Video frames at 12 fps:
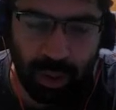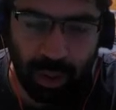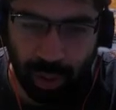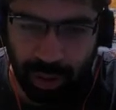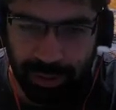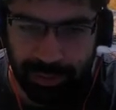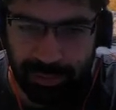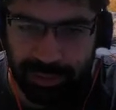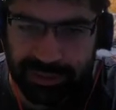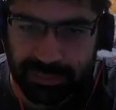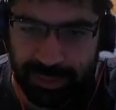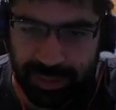all
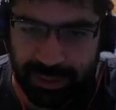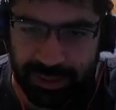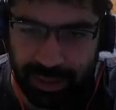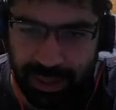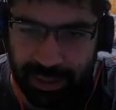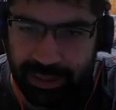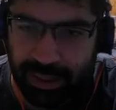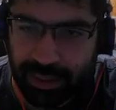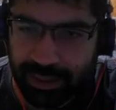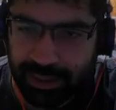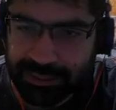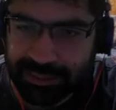requests being denied
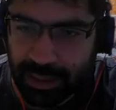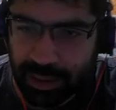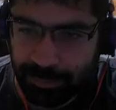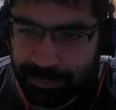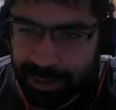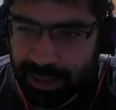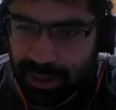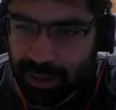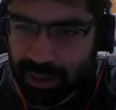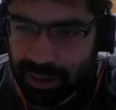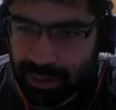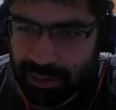unless they appear
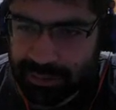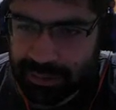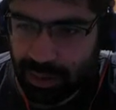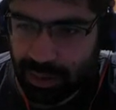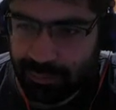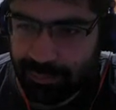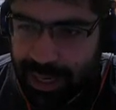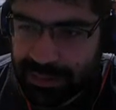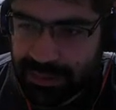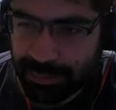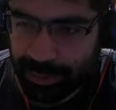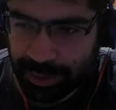on a list or
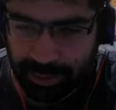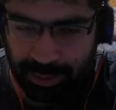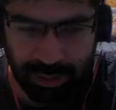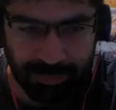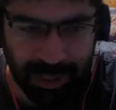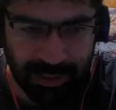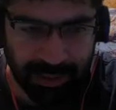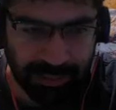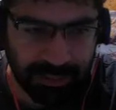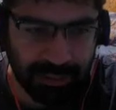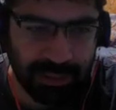match a particular pattern,